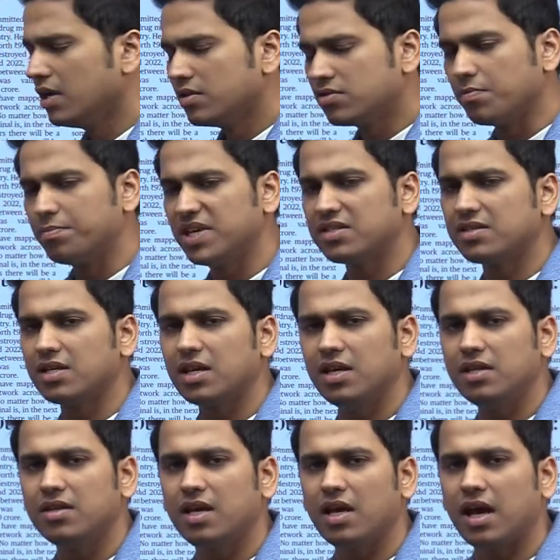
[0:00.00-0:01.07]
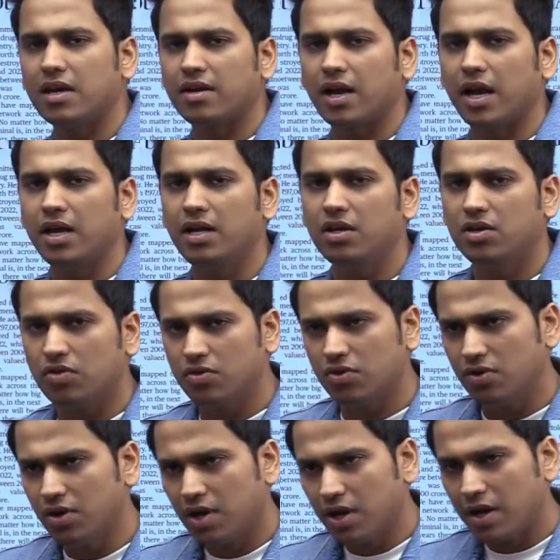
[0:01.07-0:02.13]
So basically, they are trying
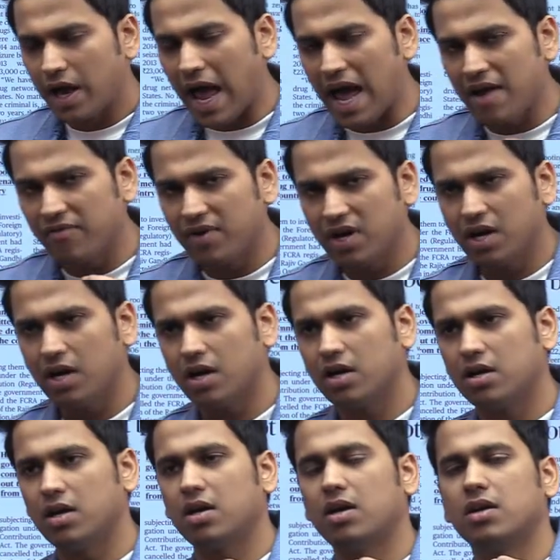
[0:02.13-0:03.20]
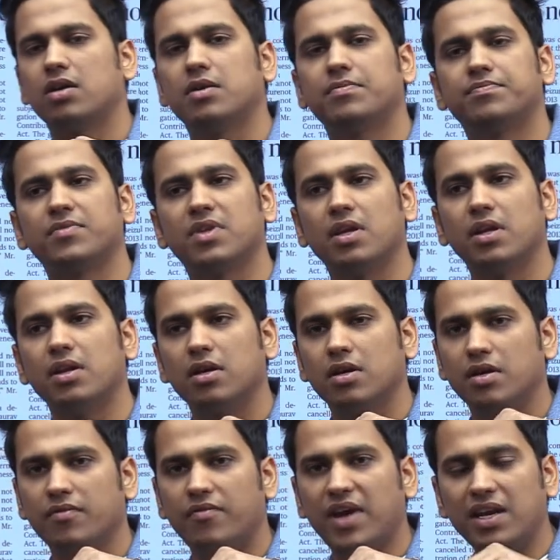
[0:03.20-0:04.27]
to have a
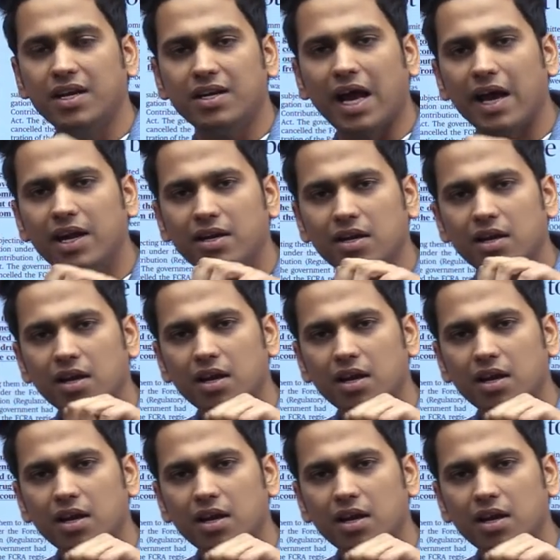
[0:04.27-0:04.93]
very tight,